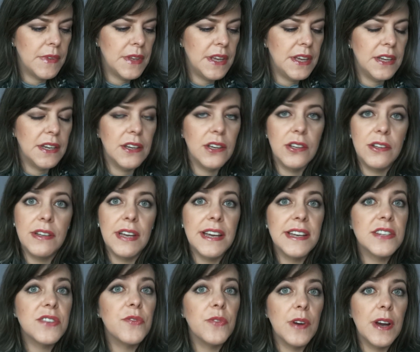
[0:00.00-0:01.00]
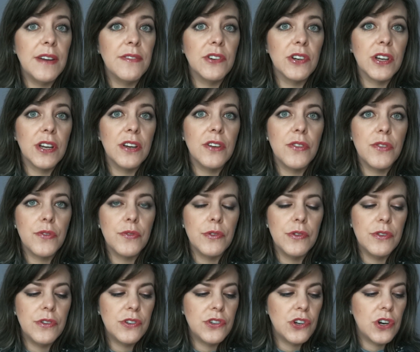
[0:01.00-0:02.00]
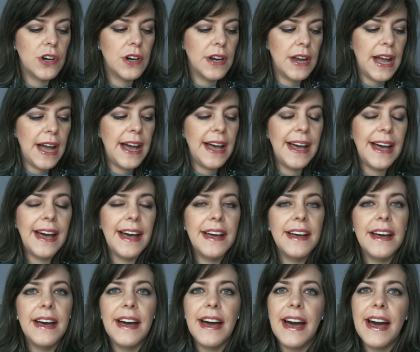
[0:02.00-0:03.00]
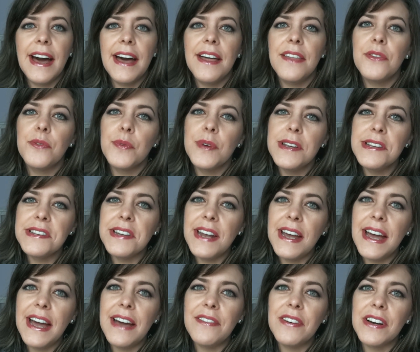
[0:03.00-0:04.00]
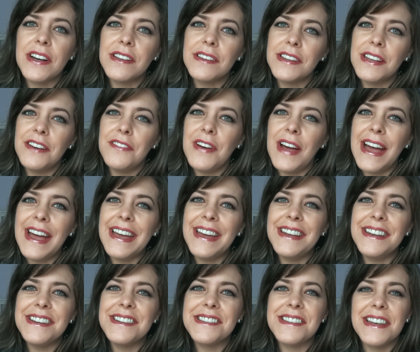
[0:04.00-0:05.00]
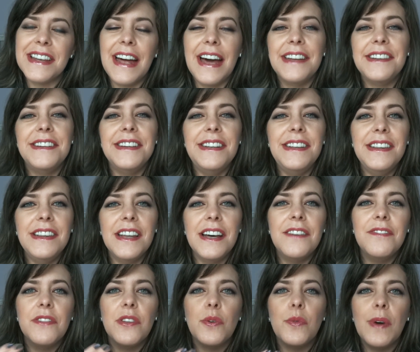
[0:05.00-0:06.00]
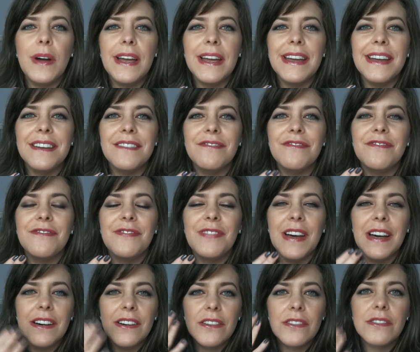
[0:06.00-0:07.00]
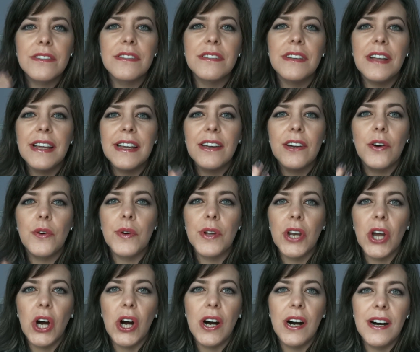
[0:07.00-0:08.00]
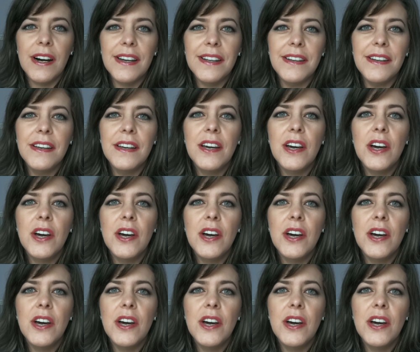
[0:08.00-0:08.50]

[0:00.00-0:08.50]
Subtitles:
it takes forever to go through the jar. The reason I have a love-hate is that I didn't love the way it felt like going on,